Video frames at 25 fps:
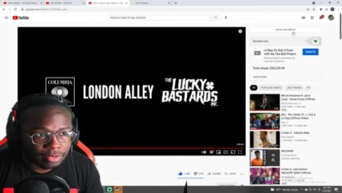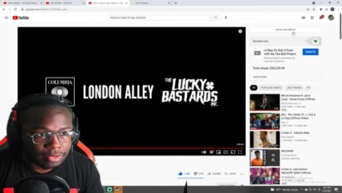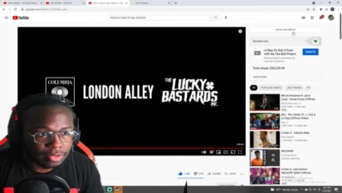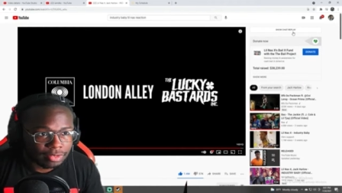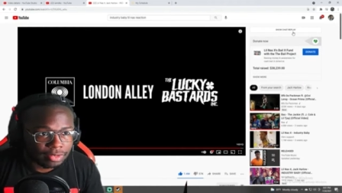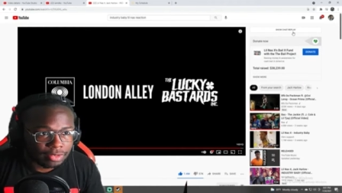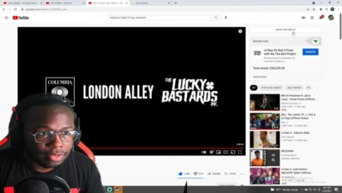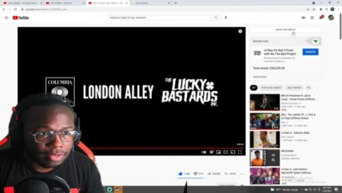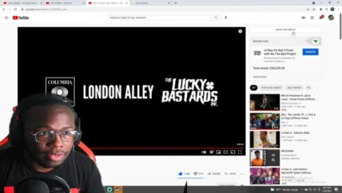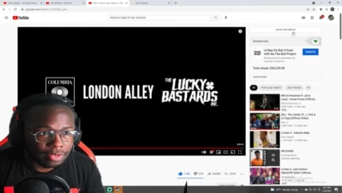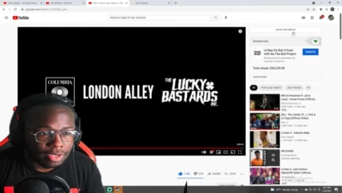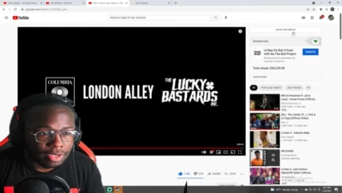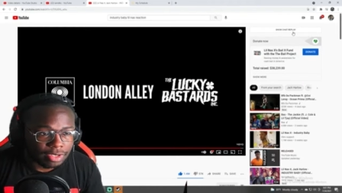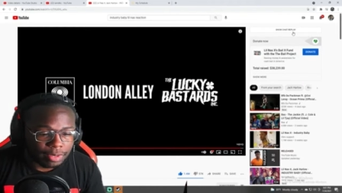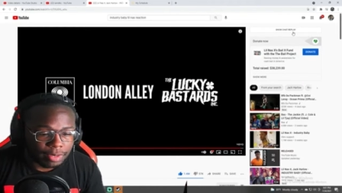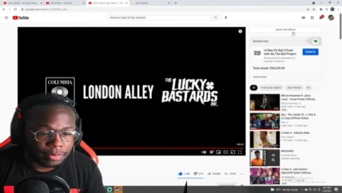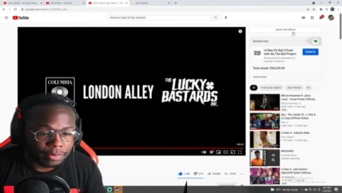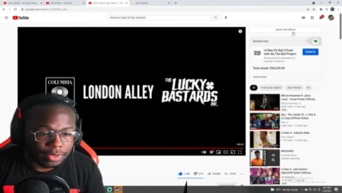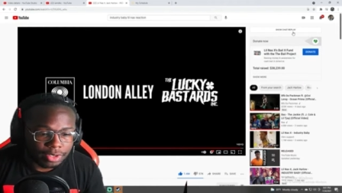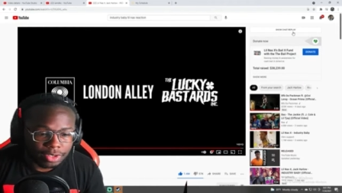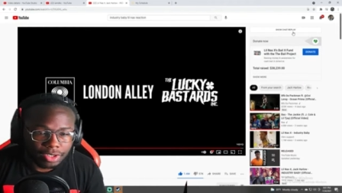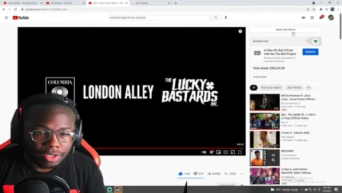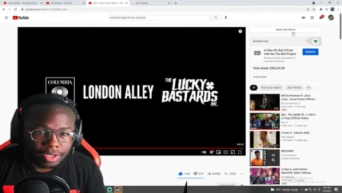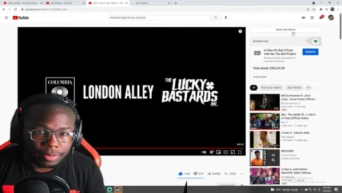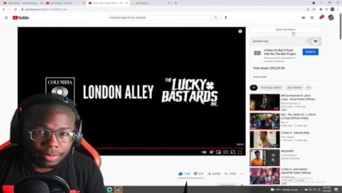Um, you know what
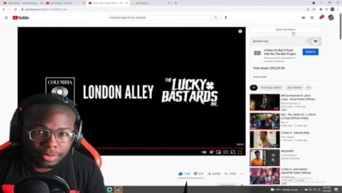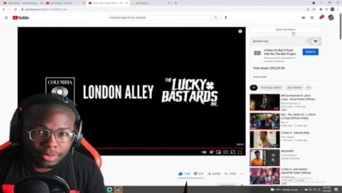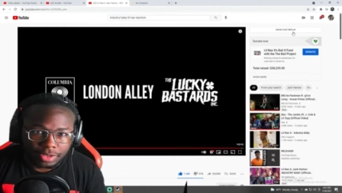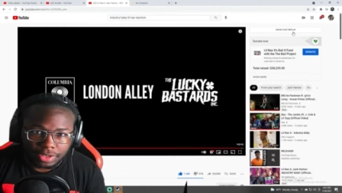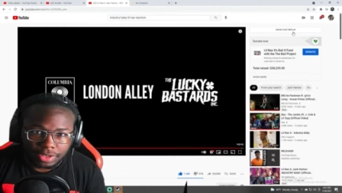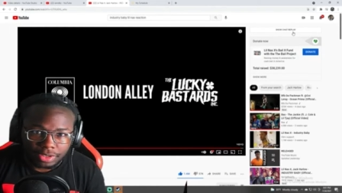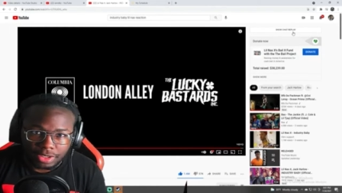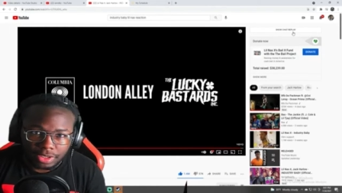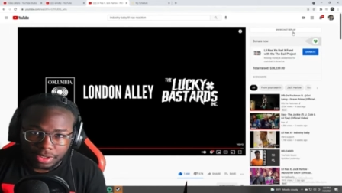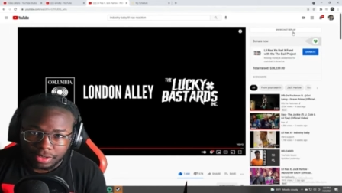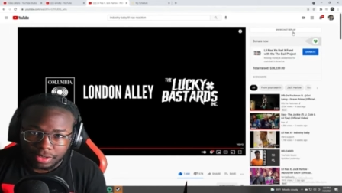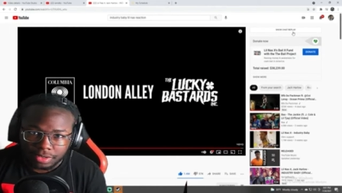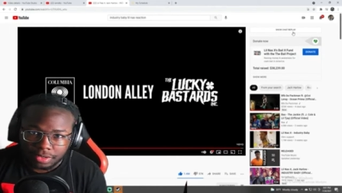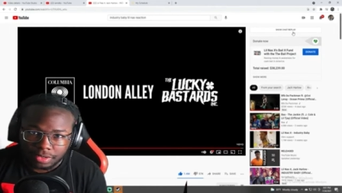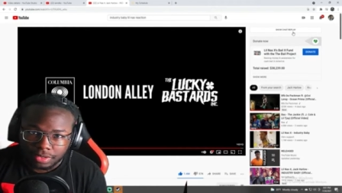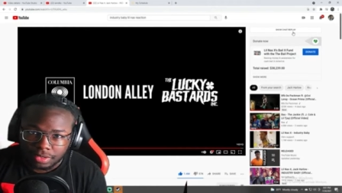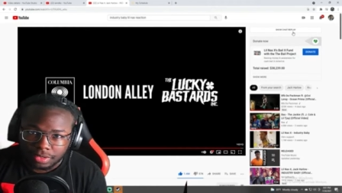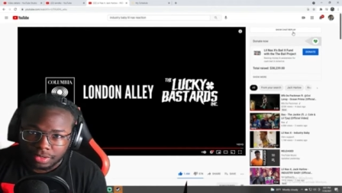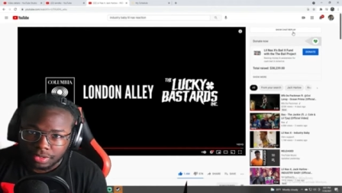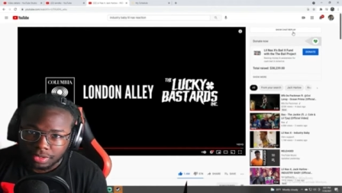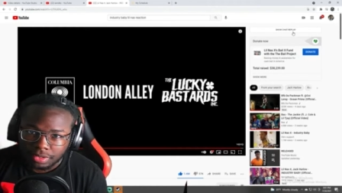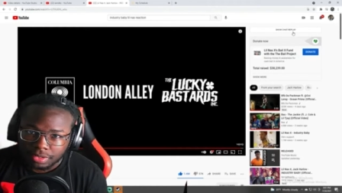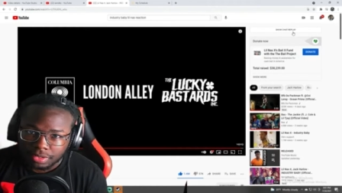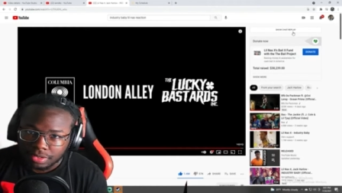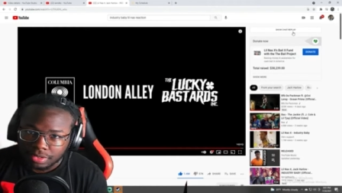I'm saying.
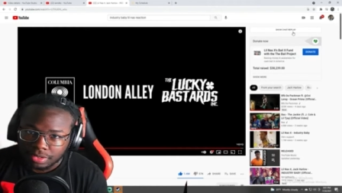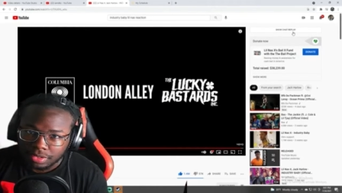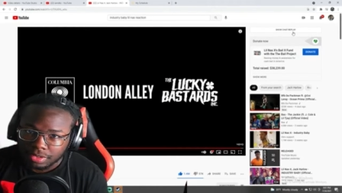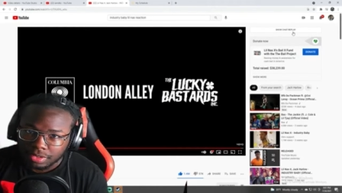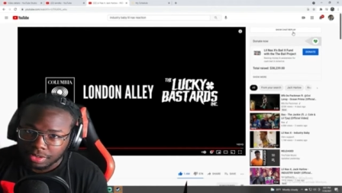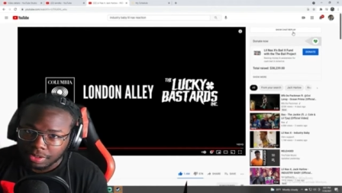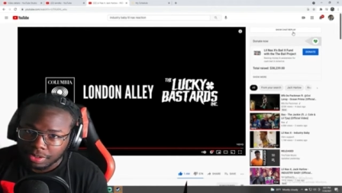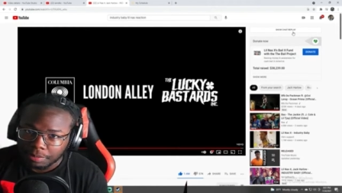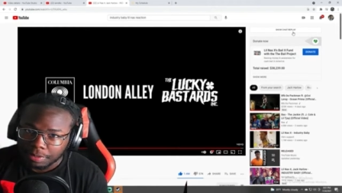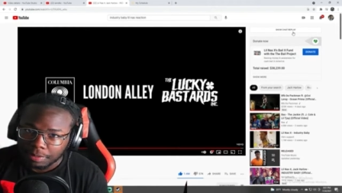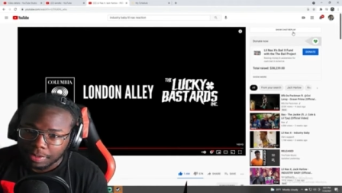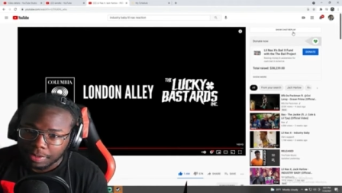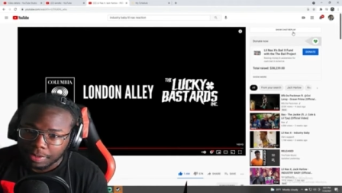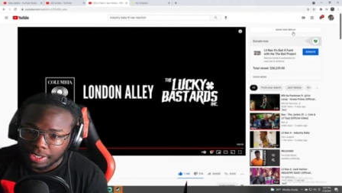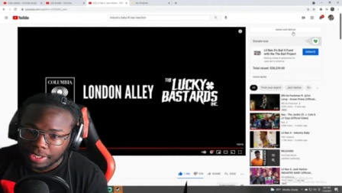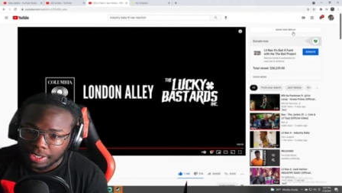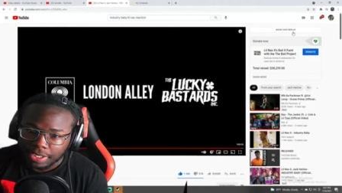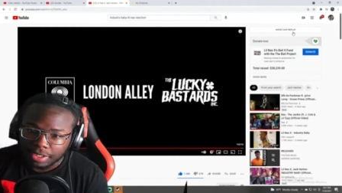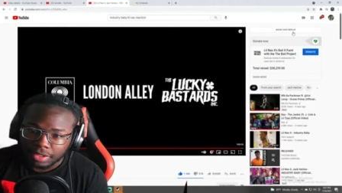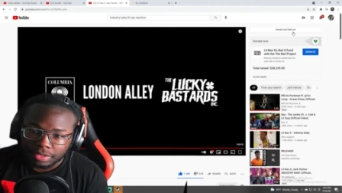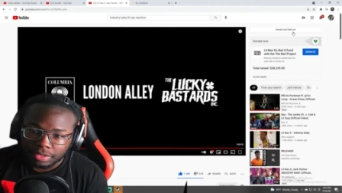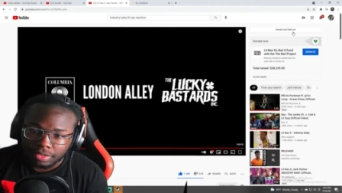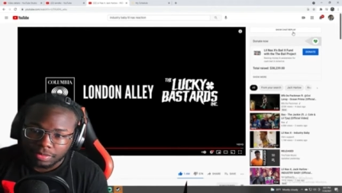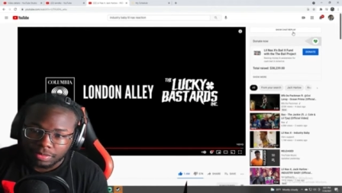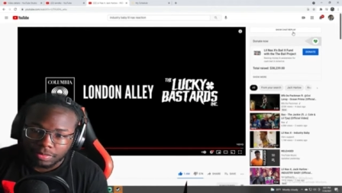People hate on
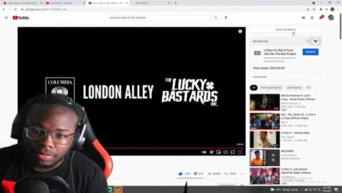him